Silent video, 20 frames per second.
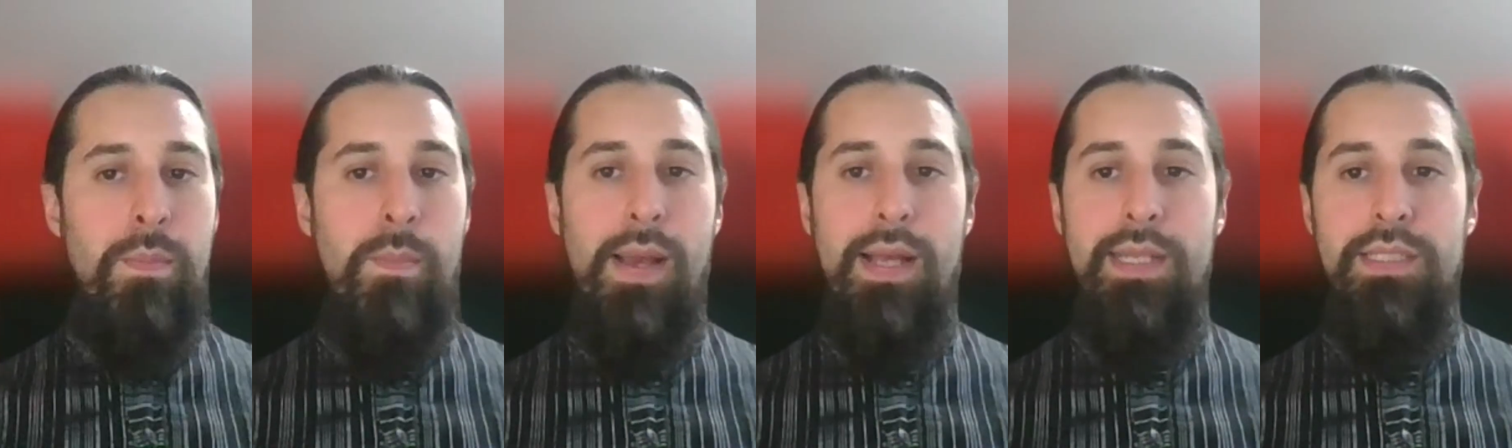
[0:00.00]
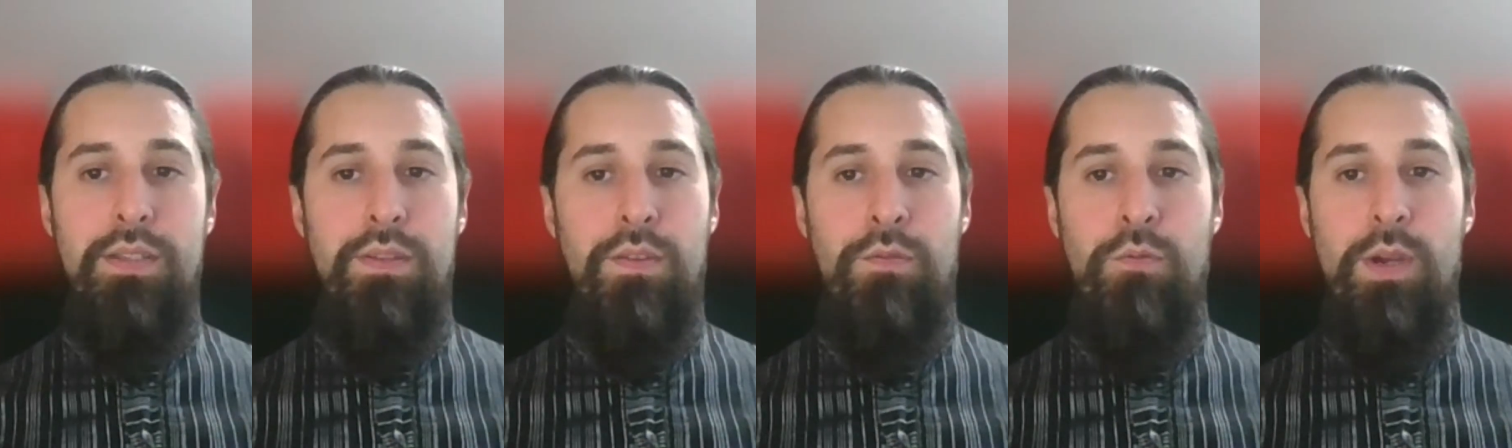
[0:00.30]

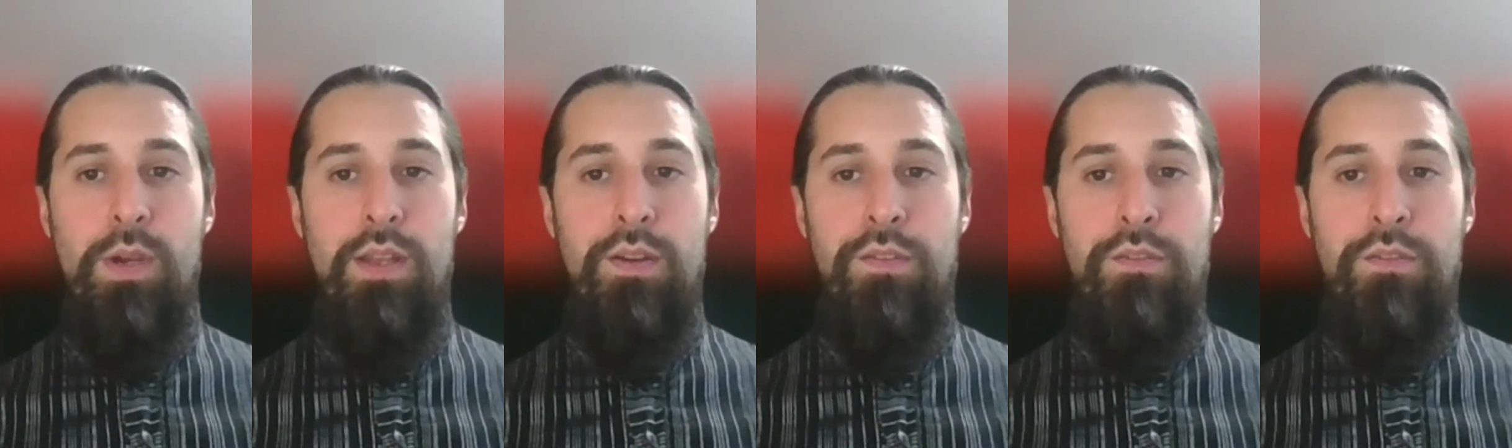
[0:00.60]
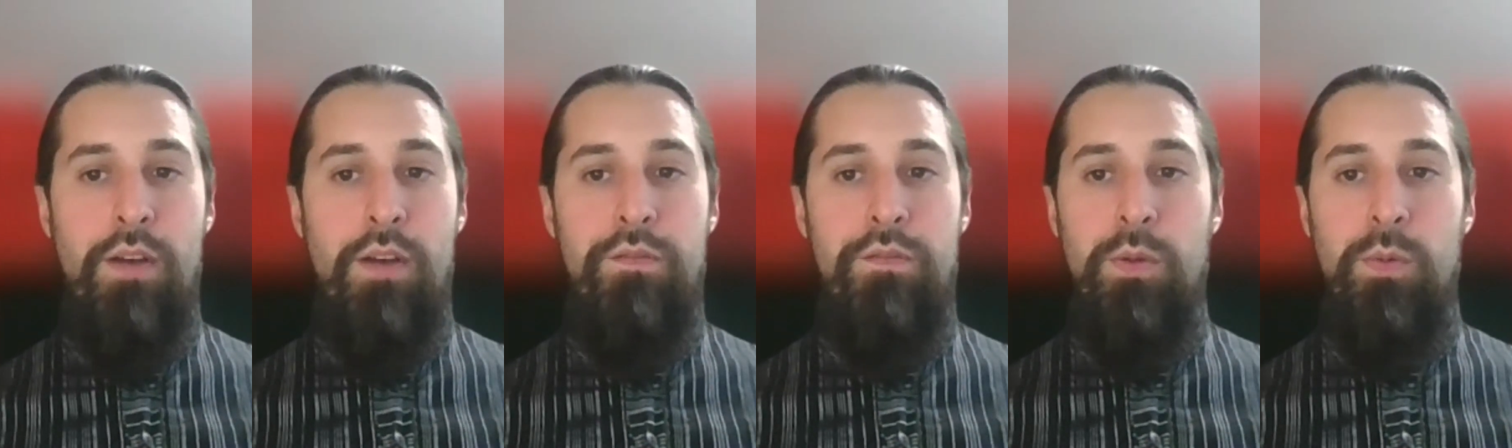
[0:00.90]
Massive win
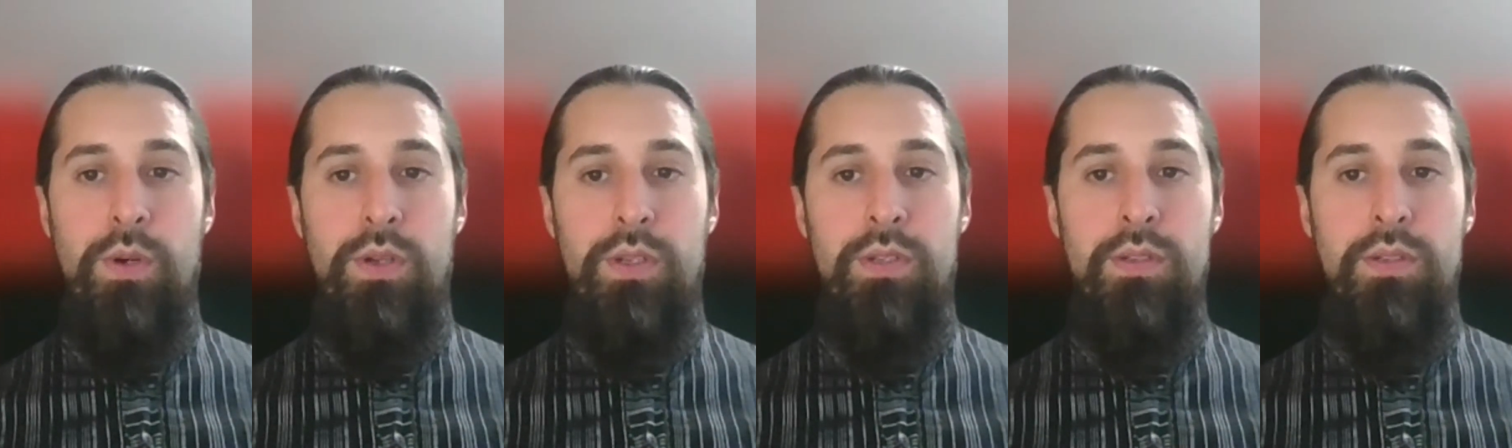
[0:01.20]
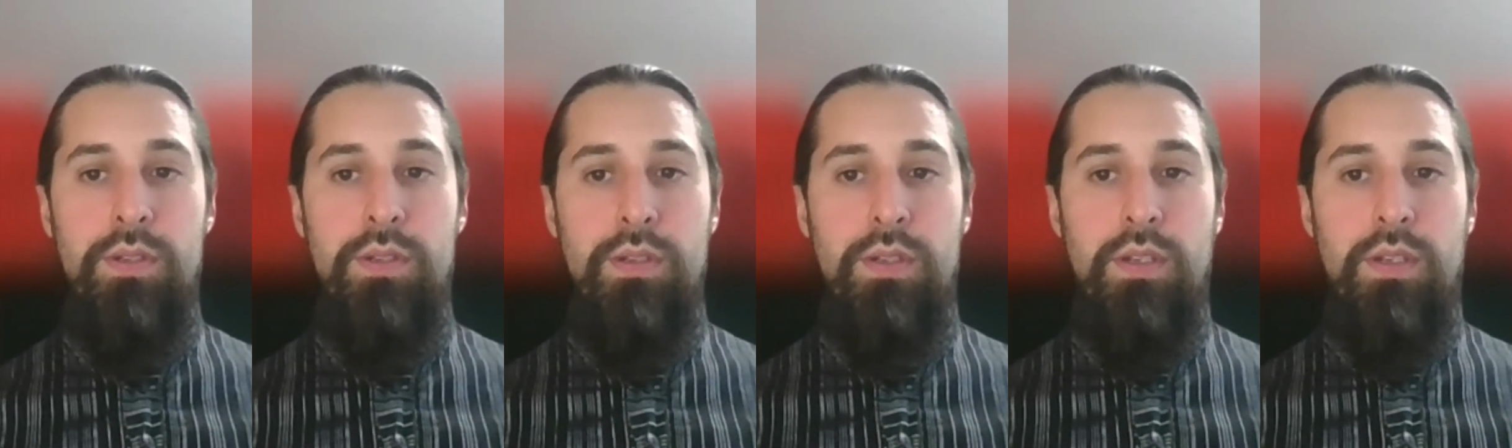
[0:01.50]
for everyone.
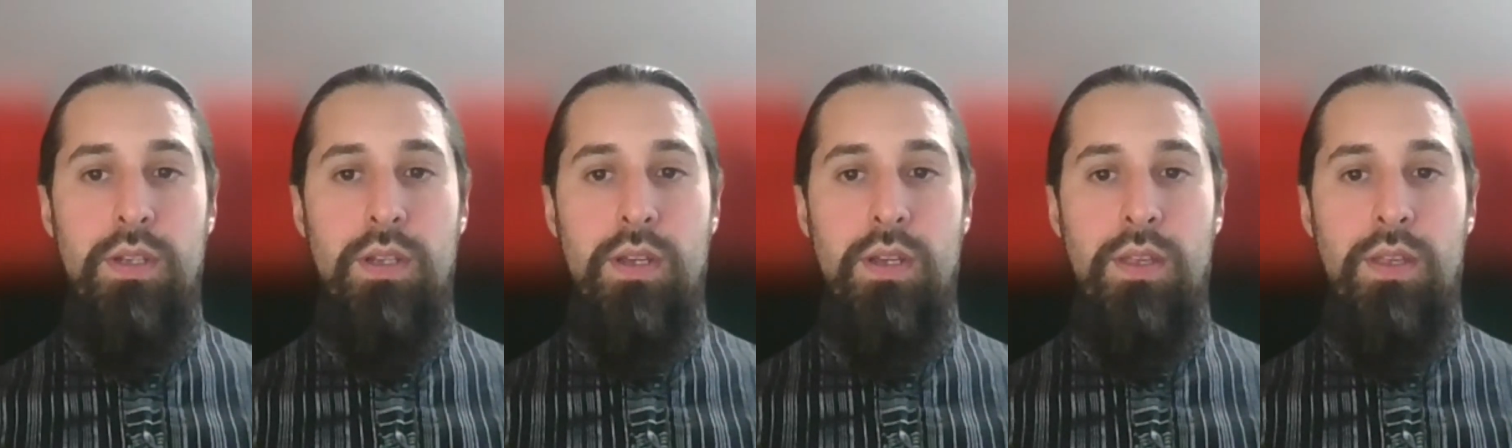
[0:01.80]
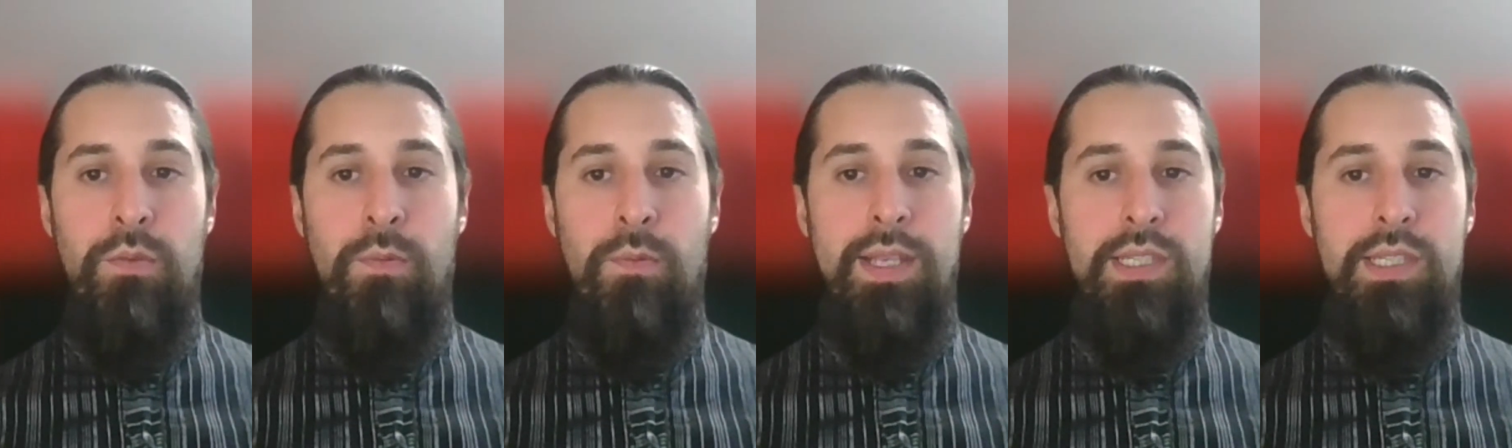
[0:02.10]

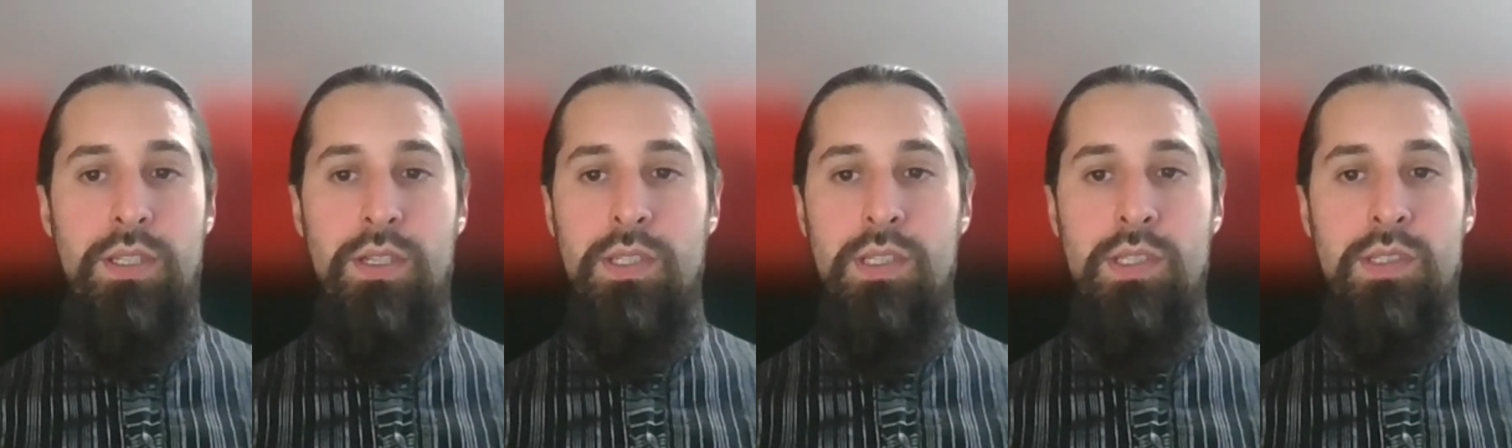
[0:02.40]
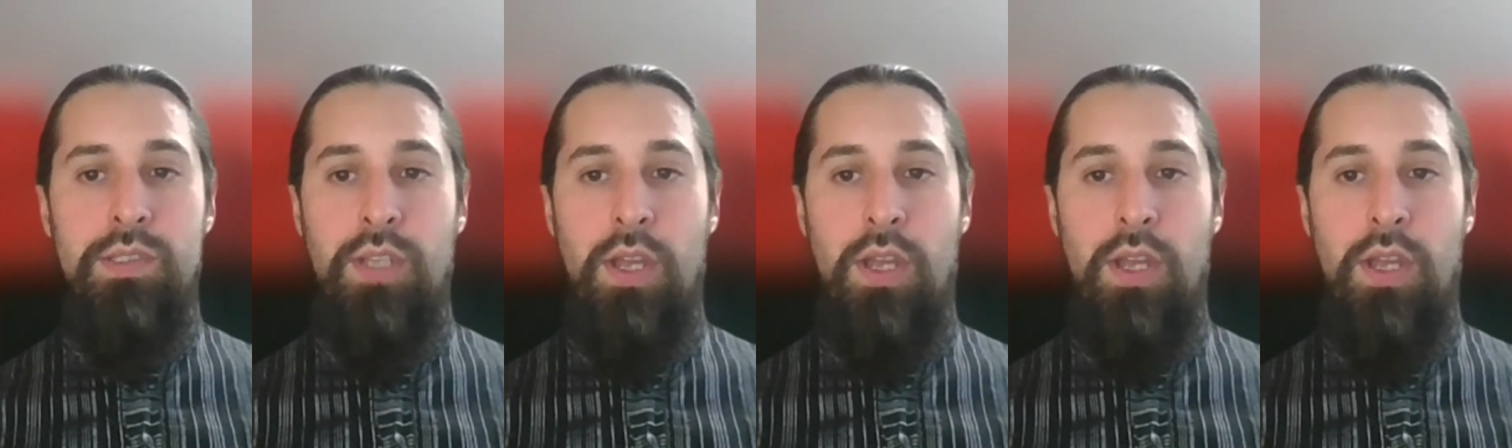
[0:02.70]
The residents